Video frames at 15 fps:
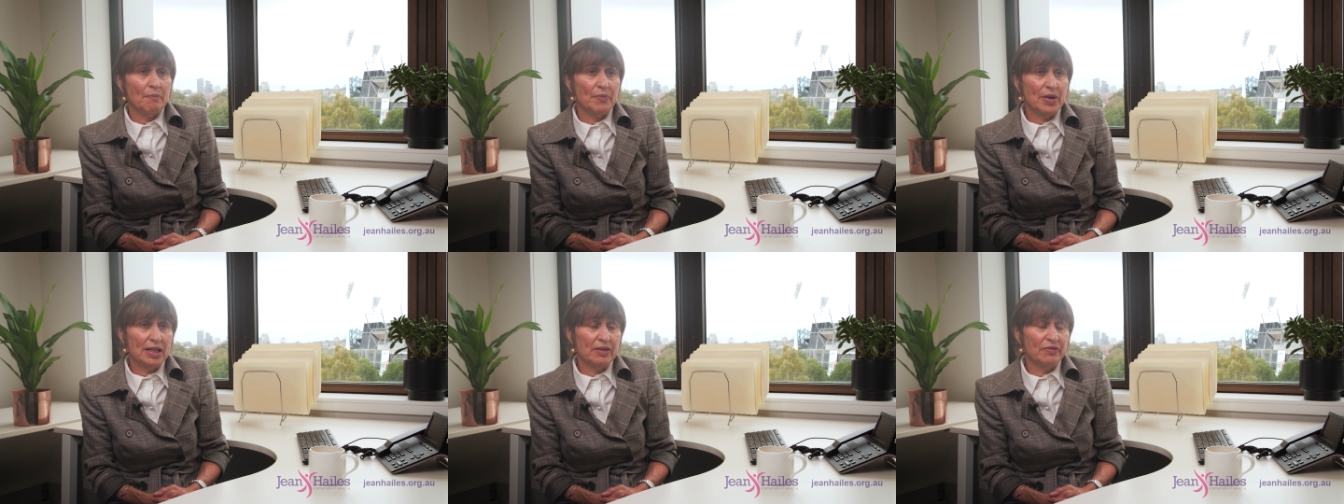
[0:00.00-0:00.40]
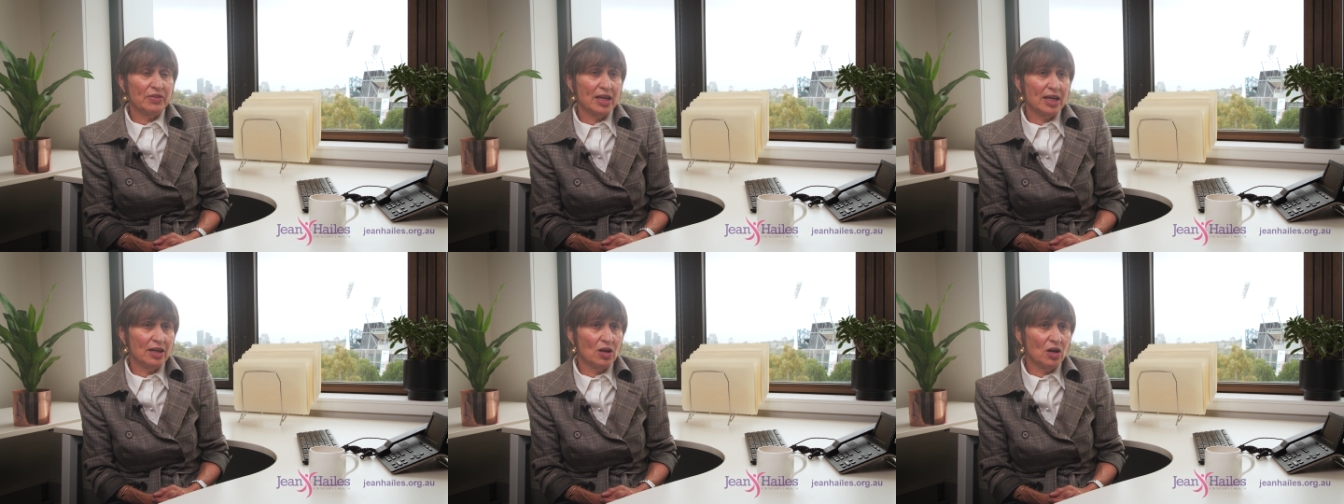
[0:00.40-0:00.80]
But if
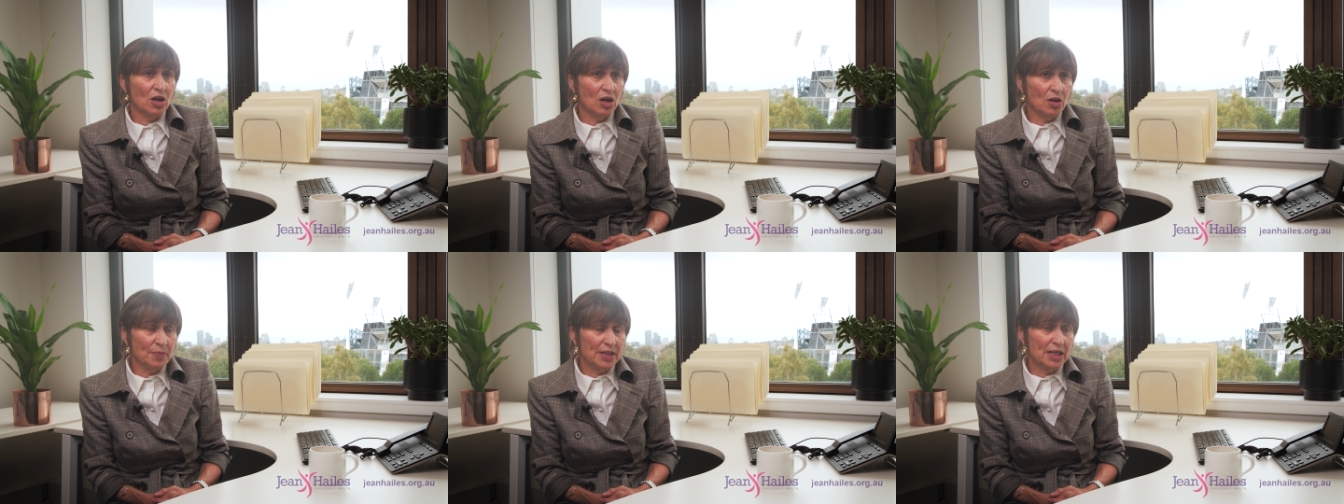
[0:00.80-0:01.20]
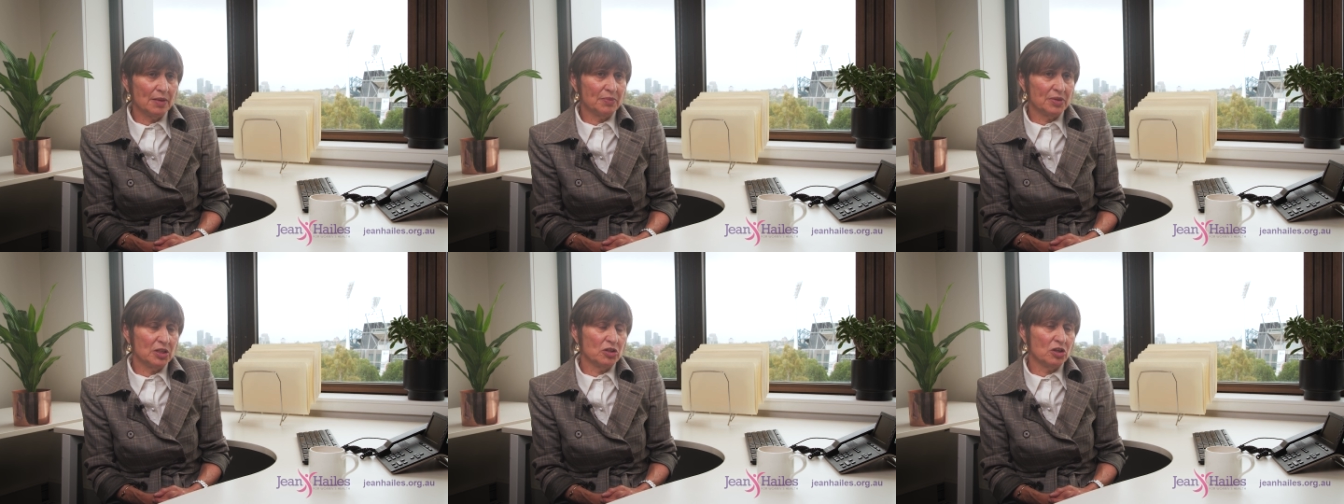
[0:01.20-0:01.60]
they open
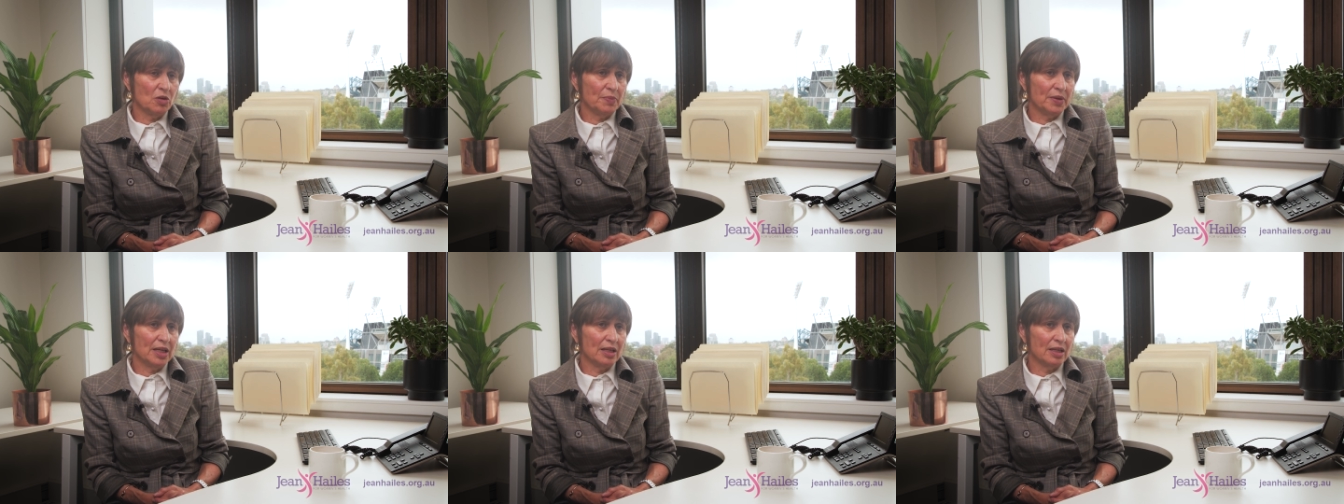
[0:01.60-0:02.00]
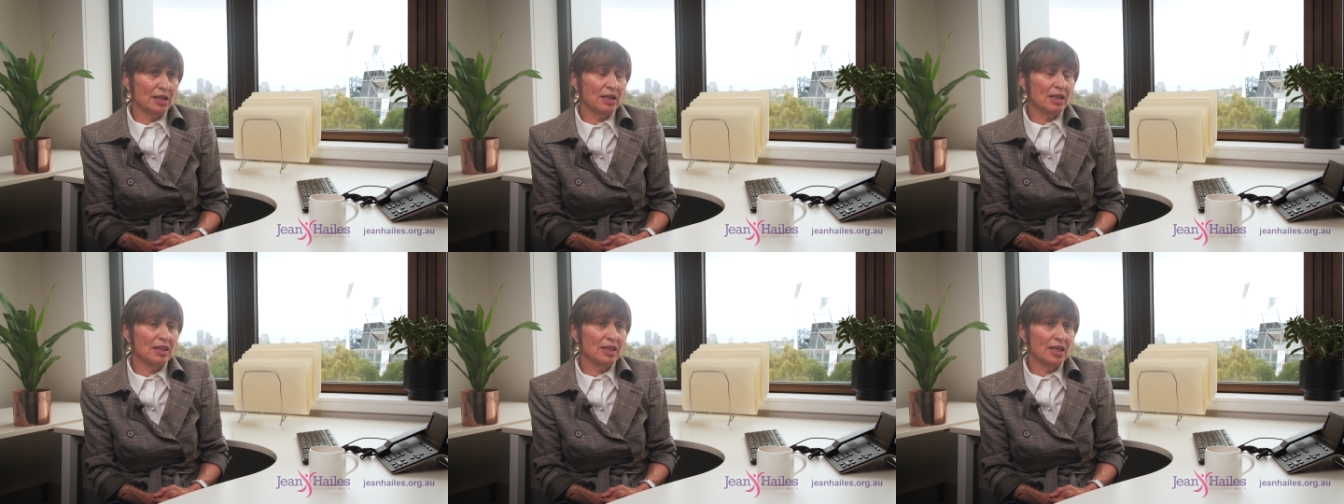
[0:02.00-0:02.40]
up the topic,
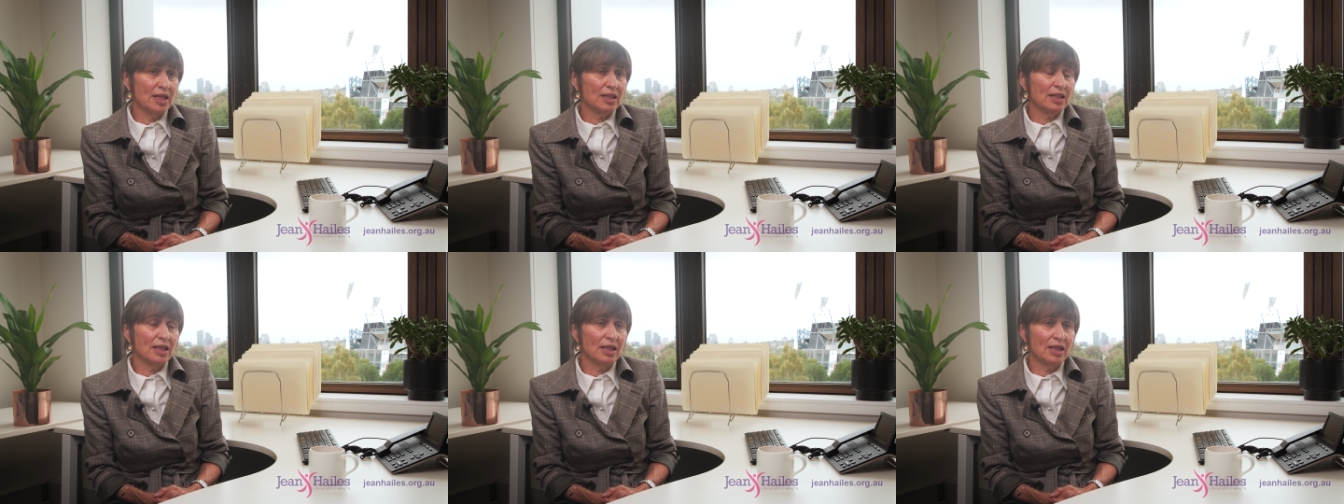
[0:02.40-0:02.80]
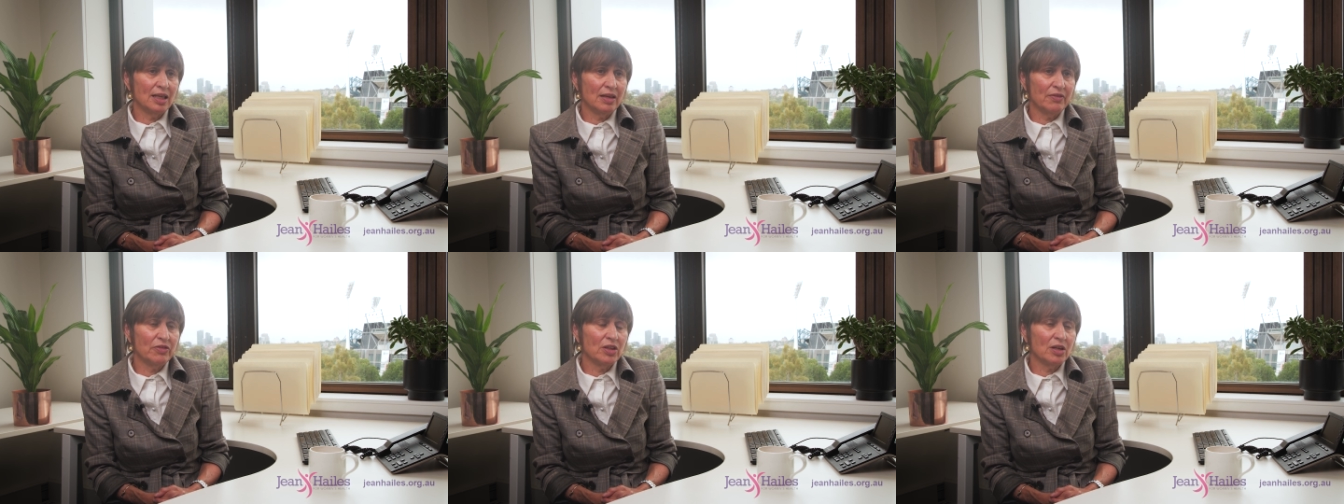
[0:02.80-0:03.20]
then
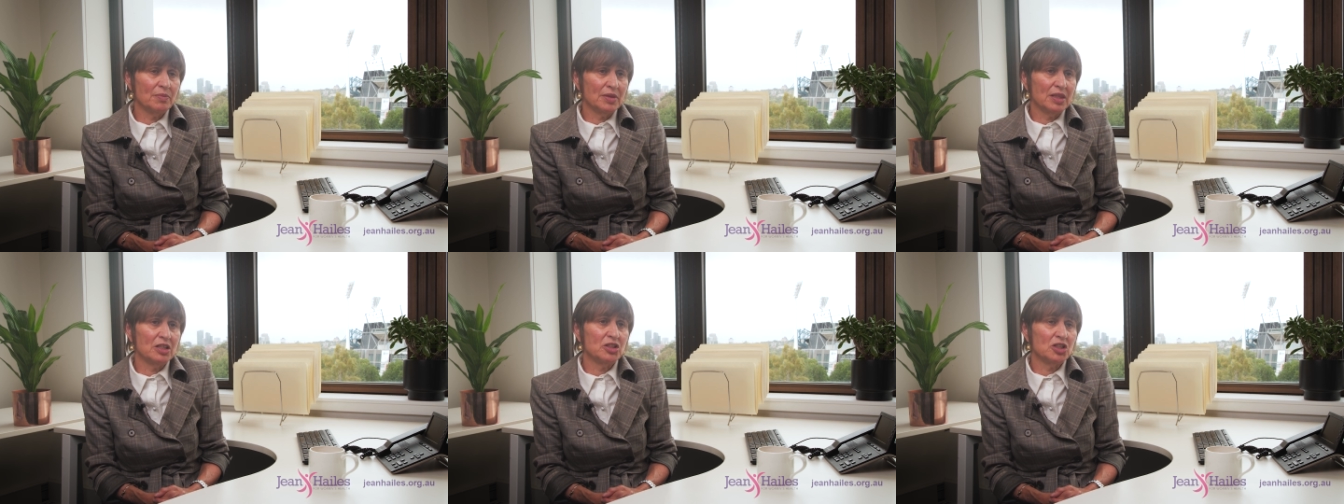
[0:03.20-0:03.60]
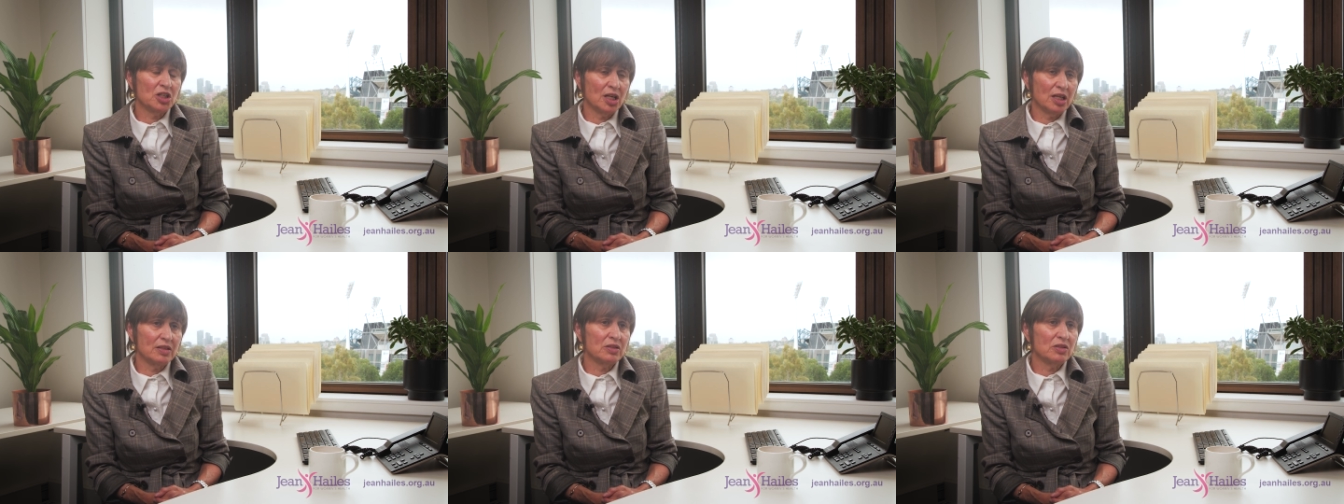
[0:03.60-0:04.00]
give them the
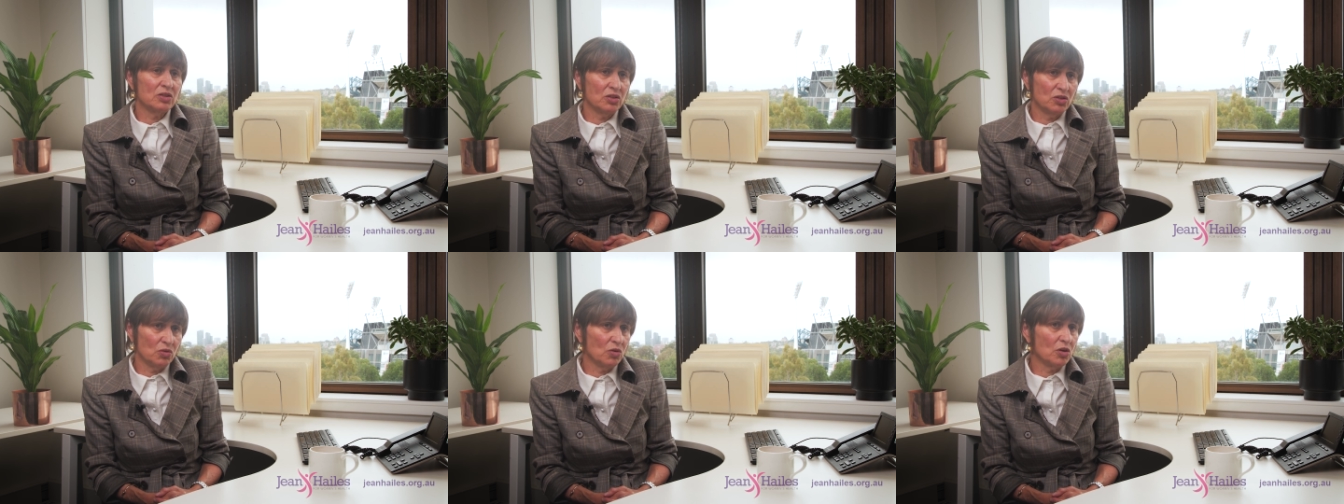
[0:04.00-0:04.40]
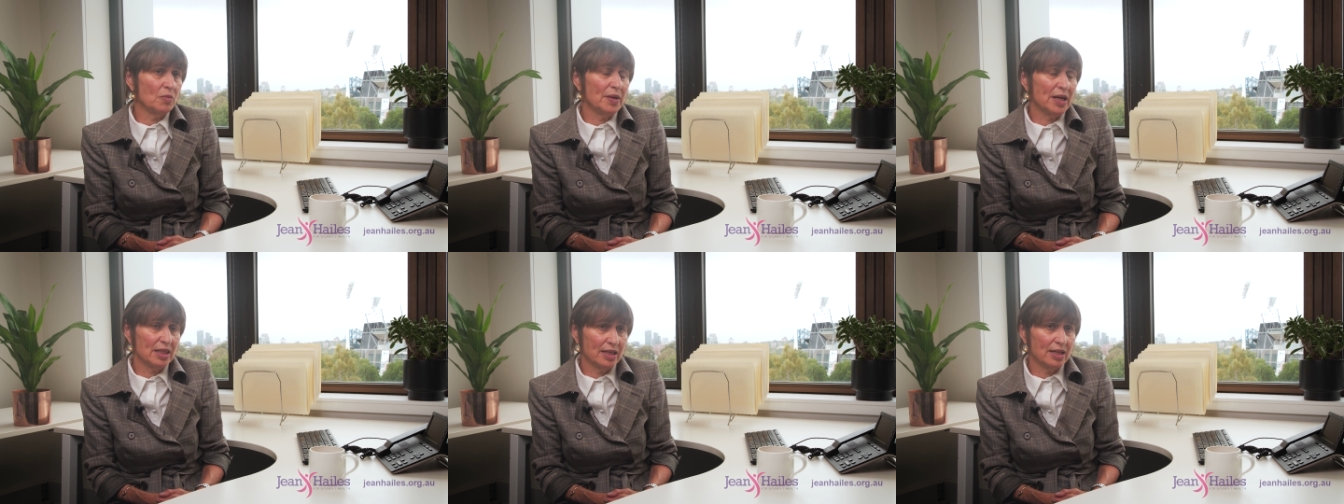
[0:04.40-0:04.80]
chance to talk
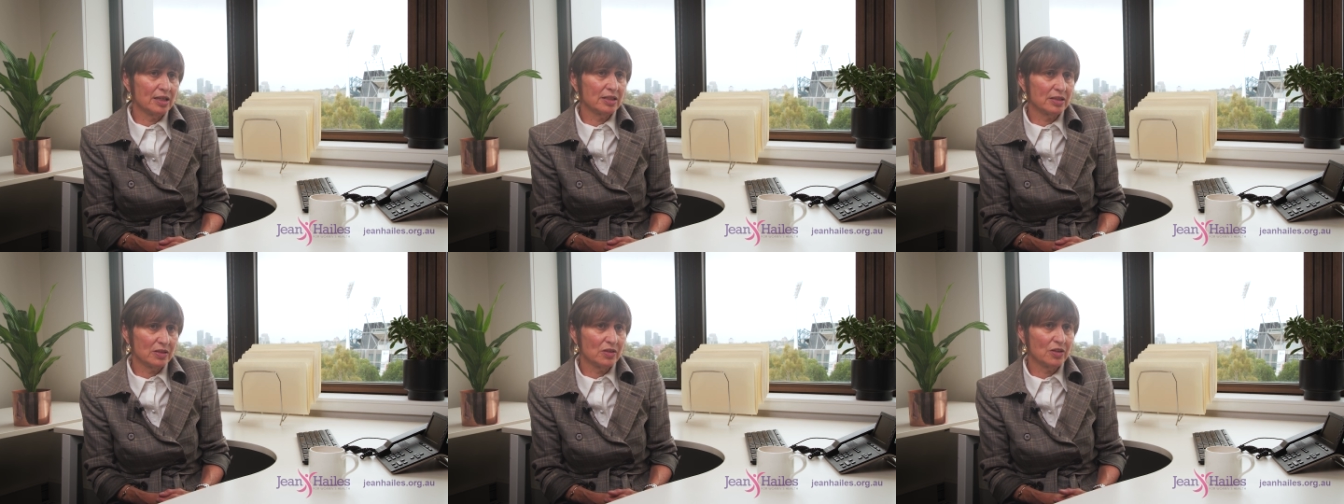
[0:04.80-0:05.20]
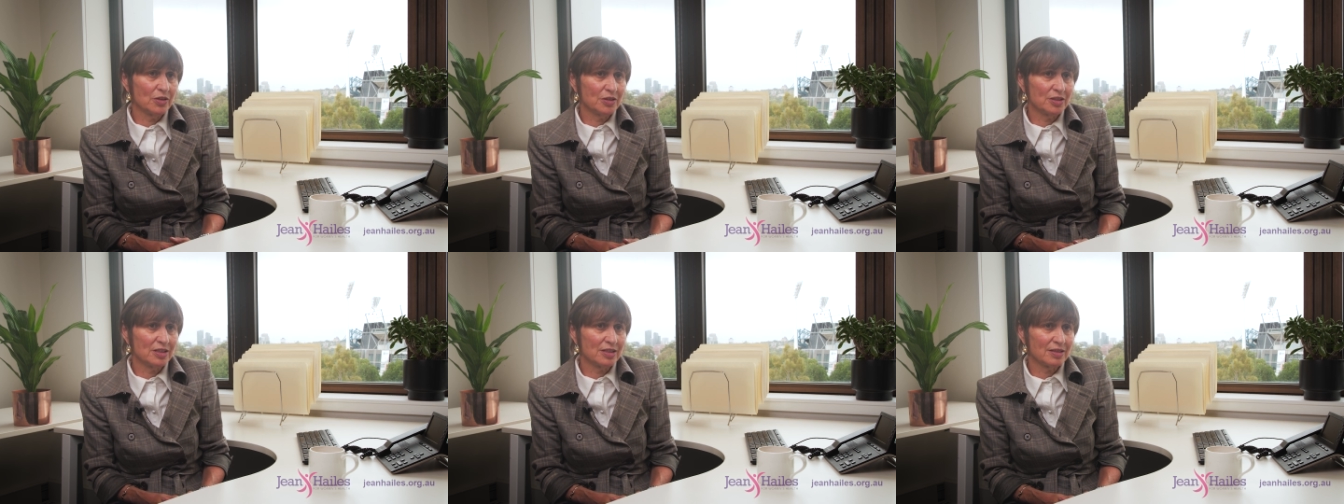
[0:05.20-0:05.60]
about their
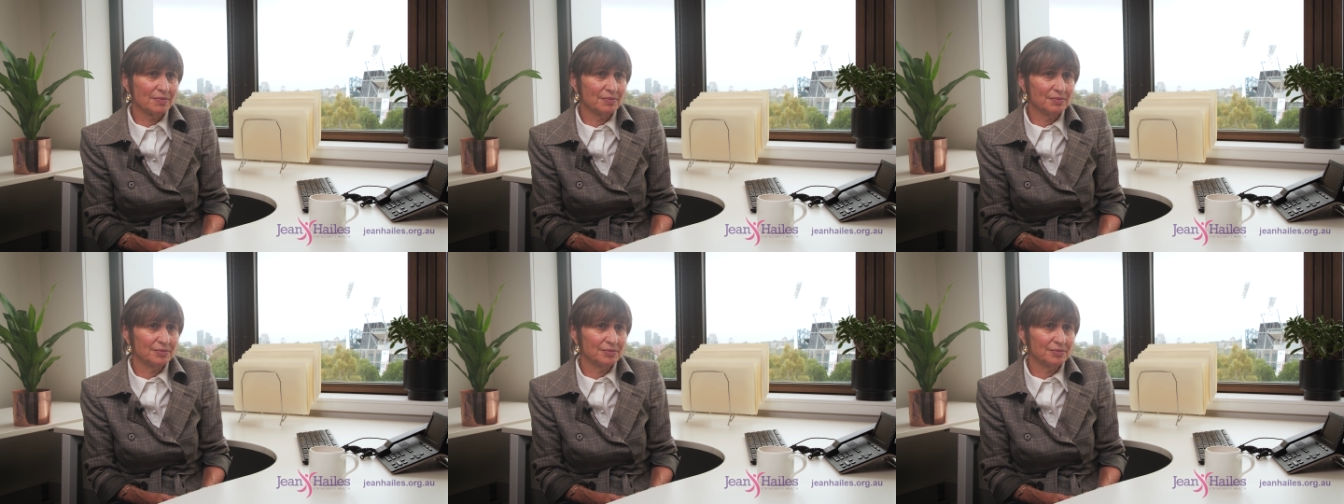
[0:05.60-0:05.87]
concerns.